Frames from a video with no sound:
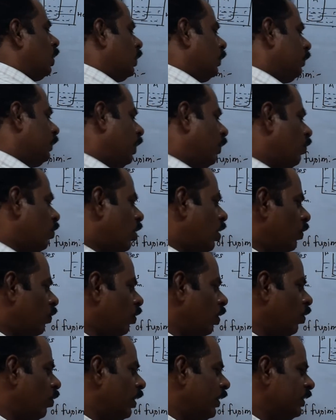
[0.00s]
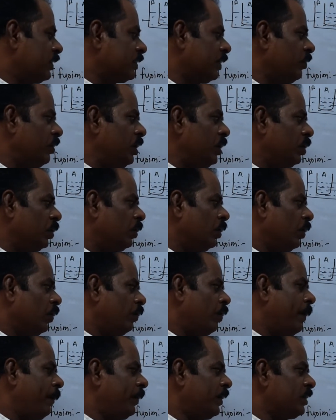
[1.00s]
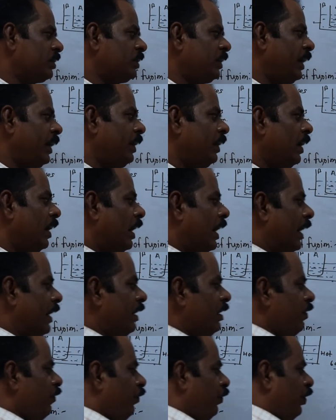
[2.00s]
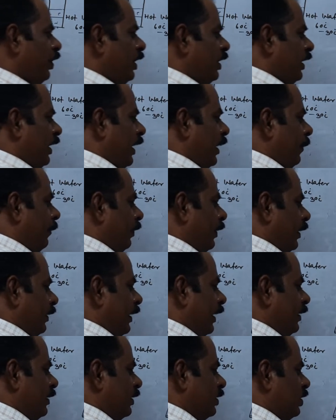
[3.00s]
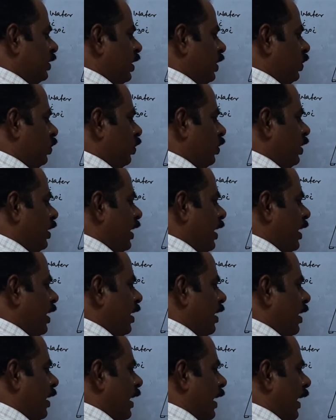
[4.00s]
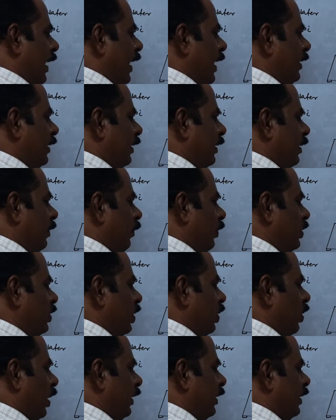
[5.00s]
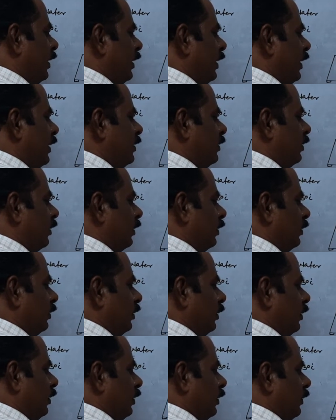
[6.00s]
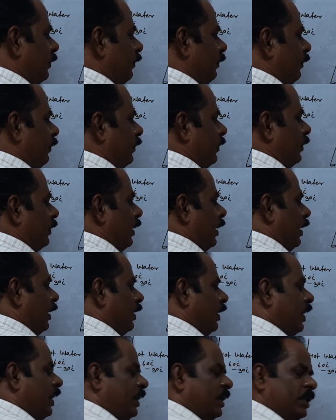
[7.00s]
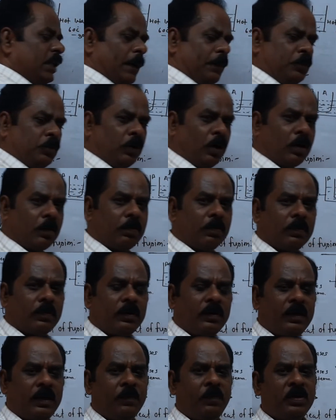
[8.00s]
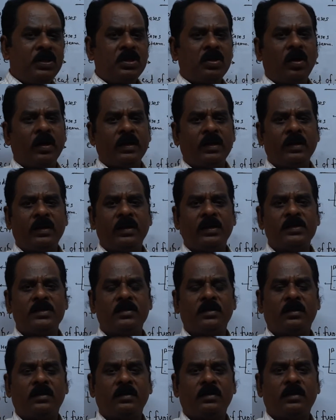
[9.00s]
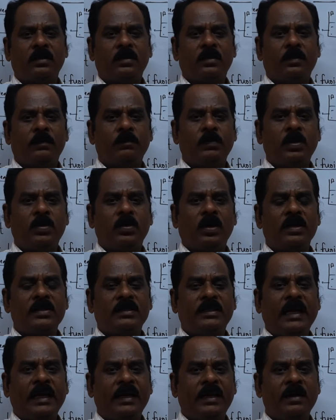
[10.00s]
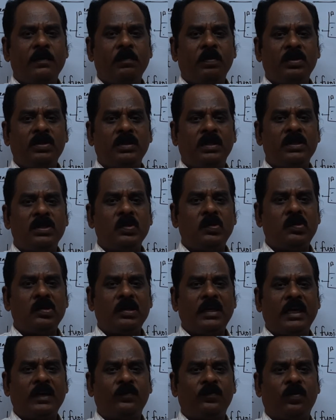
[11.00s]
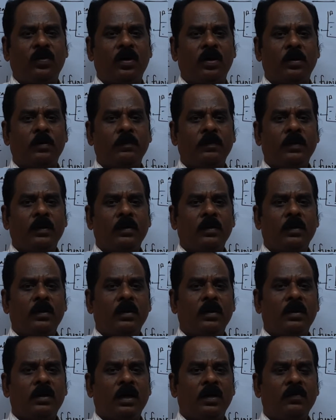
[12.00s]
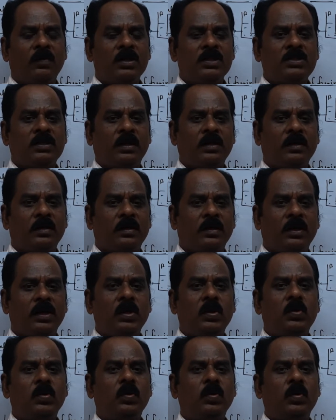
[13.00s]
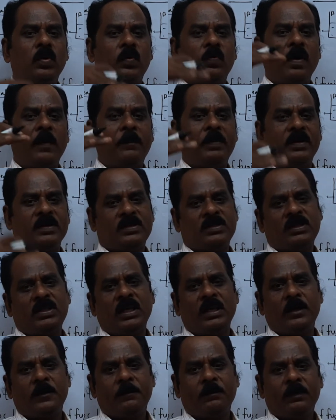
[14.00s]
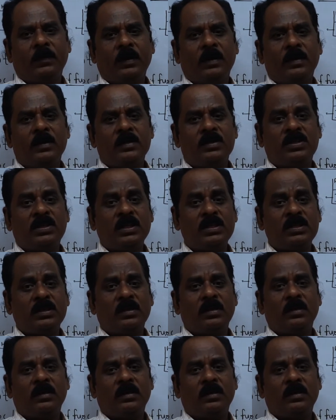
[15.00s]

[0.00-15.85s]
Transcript: the whole water is converted into vapor state. Again if you heat it, that is a C to D, again the temperature not increased. Heat is absorbed, temperature not increased, because that temperature is utilized for conversion into vapor state. Such